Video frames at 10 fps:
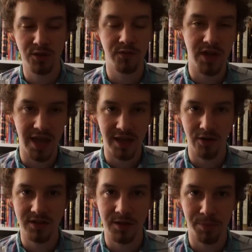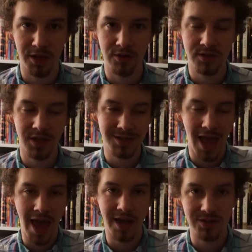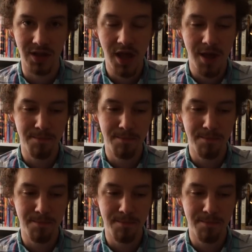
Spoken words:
So if you can't guarantee the player does X,